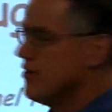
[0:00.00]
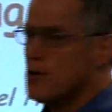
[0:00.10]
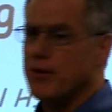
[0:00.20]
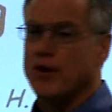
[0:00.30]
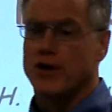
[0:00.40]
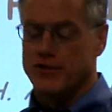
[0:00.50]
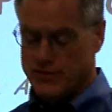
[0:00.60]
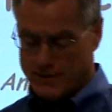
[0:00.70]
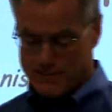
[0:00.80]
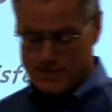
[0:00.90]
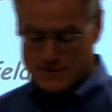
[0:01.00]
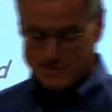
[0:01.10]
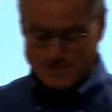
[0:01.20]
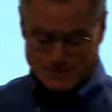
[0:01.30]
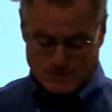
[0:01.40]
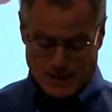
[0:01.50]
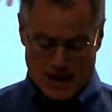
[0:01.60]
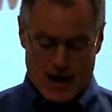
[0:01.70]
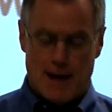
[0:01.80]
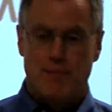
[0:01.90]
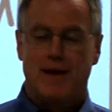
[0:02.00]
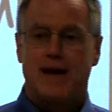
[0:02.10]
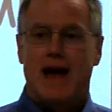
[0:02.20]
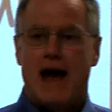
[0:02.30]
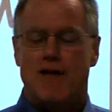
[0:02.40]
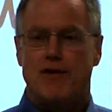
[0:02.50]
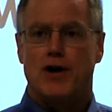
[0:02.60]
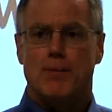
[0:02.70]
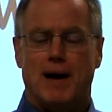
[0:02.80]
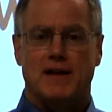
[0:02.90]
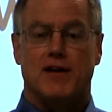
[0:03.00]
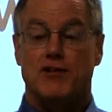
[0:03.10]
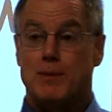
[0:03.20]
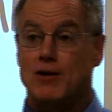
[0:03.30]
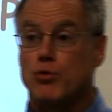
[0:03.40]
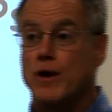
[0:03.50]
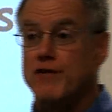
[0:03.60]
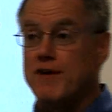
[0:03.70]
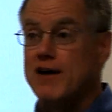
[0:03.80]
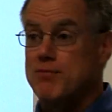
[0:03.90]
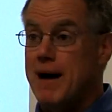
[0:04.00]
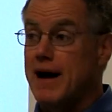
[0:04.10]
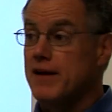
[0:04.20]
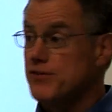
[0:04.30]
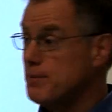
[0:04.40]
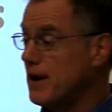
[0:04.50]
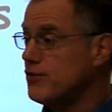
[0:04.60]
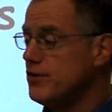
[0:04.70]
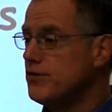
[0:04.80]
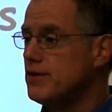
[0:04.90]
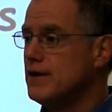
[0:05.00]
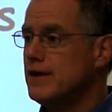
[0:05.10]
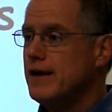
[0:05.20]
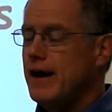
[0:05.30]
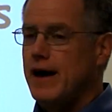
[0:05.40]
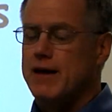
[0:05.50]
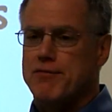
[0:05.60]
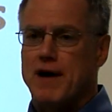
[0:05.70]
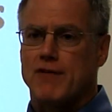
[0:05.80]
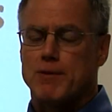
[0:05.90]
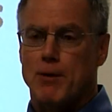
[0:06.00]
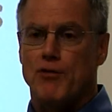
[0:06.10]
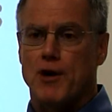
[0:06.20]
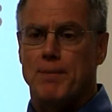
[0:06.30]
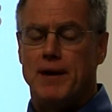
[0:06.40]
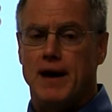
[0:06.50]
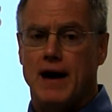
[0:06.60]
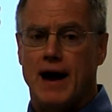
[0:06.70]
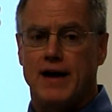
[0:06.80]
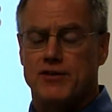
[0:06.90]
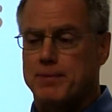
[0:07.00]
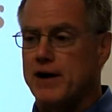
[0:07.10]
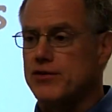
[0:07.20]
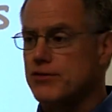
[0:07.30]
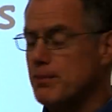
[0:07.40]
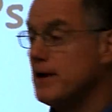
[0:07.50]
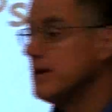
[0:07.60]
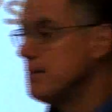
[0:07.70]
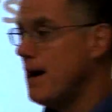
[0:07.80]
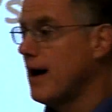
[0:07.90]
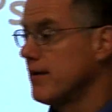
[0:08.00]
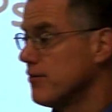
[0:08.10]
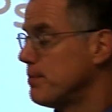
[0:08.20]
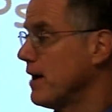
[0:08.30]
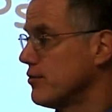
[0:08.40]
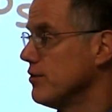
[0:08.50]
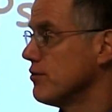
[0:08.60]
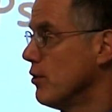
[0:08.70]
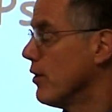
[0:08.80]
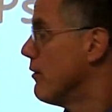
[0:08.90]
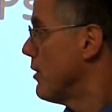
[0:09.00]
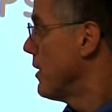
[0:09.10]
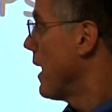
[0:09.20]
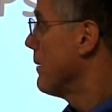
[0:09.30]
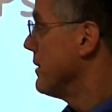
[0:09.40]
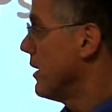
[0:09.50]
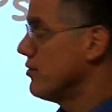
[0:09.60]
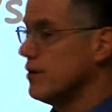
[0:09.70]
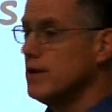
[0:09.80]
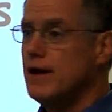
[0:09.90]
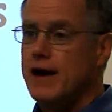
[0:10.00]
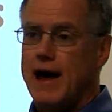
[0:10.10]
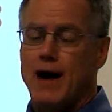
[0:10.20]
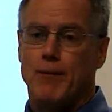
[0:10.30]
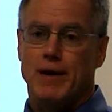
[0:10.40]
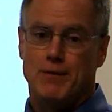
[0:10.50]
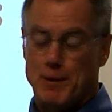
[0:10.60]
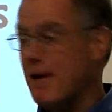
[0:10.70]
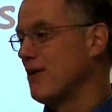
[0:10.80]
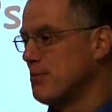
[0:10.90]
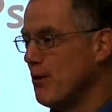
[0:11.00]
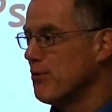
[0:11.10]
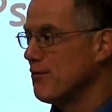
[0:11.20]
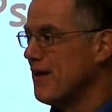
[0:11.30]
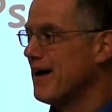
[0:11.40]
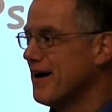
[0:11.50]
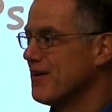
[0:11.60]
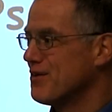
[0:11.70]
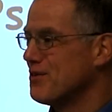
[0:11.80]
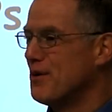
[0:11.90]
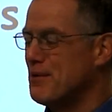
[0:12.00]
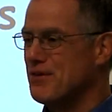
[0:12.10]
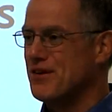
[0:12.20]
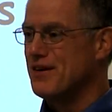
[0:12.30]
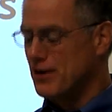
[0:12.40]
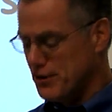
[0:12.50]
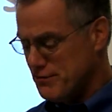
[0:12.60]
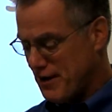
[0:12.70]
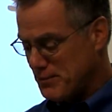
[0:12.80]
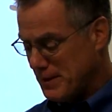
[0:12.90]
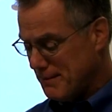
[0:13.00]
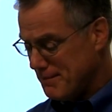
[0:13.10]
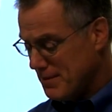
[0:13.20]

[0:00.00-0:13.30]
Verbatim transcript: And API goods. business too. Um, every year, Mike does about 25 mock inspections. And in fact, for both our PAI inspections, Mike did mock inspections going over our documentation, and we, we passed both with flying colors, so it was a, a good investment.